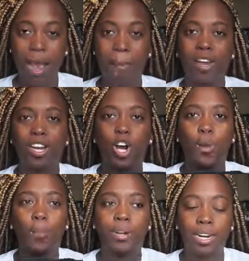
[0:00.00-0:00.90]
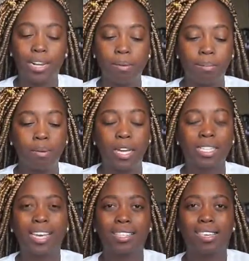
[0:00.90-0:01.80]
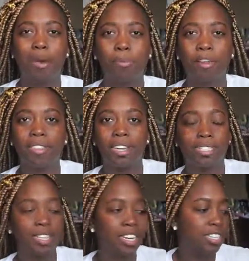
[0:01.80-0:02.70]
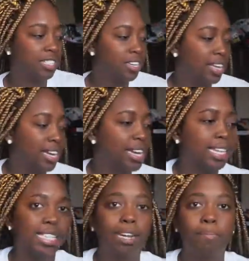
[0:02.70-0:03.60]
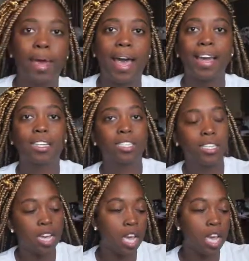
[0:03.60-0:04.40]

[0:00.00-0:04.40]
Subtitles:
I'm not gonna open it up because he has a couple of things in there still that he hasn't unpacked.